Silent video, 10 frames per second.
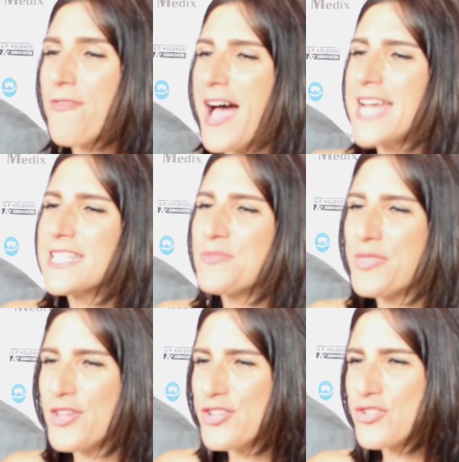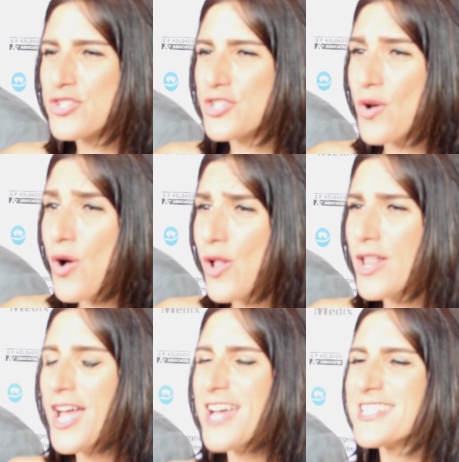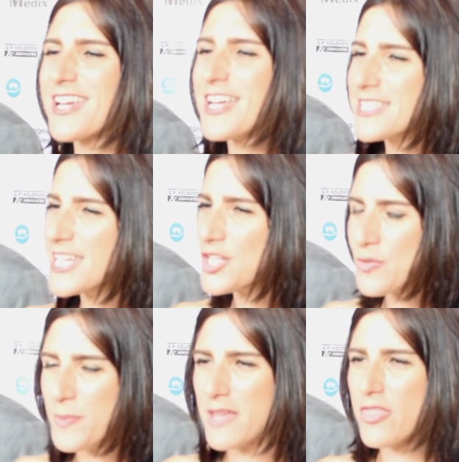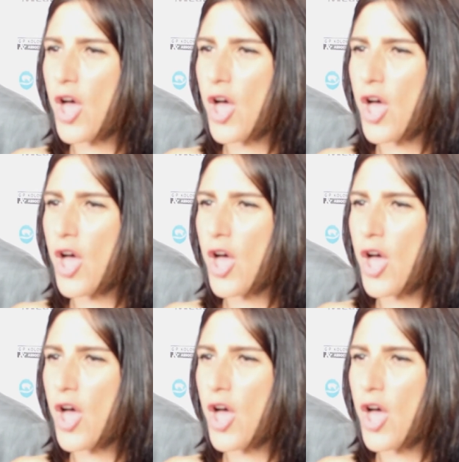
find it within your soul to continue being